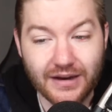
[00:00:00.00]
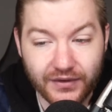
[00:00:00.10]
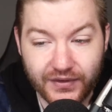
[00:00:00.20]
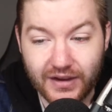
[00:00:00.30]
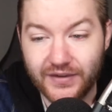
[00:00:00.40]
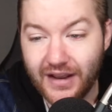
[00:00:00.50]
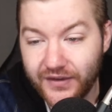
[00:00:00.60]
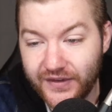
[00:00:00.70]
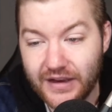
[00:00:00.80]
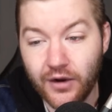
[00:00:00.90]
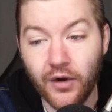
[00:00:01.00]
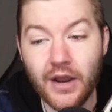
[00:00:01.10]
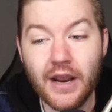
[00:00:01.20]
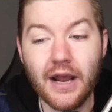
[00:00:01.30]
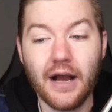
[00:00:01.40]
He had an assist. He had a steal
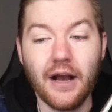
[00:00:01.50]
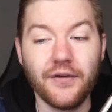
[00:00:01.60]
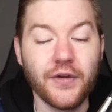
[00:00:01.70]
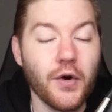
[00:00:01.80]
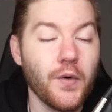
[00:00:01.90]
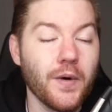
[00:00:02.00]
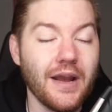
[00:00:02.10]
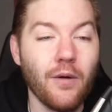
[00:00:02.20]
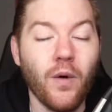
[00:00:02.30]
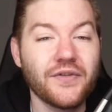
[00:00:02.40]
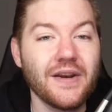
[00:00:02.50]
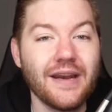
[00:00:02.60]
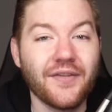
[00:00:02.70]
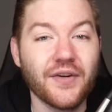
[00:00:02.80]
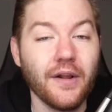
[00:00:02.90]
so it wasn't
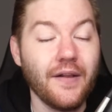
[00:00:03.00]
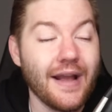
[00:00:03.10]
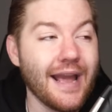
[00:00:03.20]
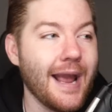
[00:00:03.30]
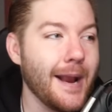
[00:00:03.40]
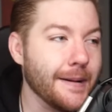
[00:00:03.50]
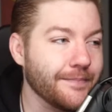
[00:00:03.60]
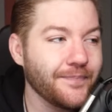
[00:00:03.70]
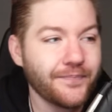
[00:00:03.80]
necessarily like a